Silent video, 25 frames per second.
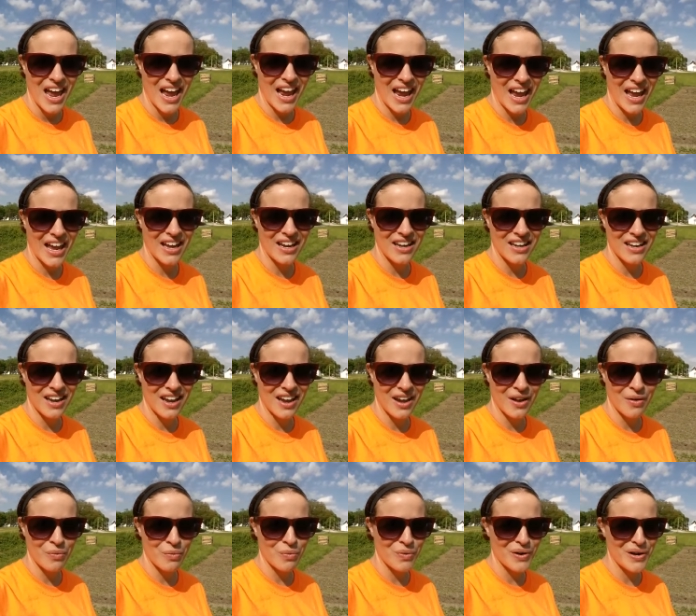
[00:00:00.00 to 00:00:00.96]
and
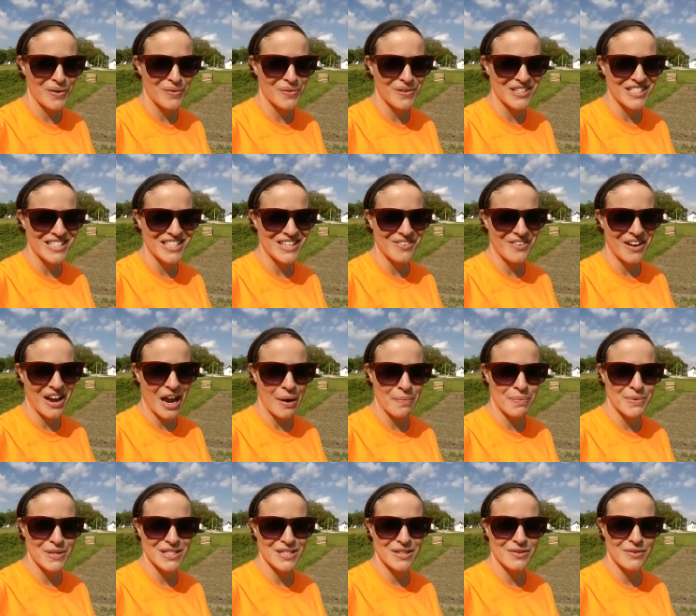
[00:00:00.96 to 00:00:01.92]
uh, we will see what
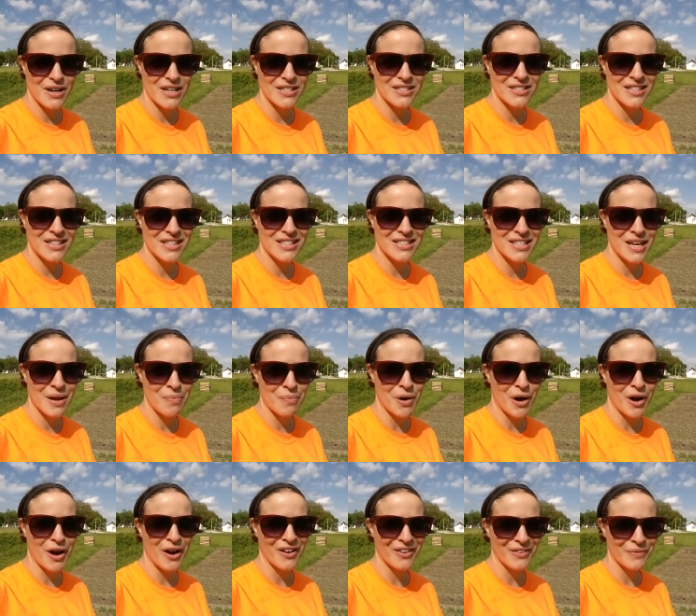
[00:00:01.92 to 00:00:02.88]
happens the rest of the summer.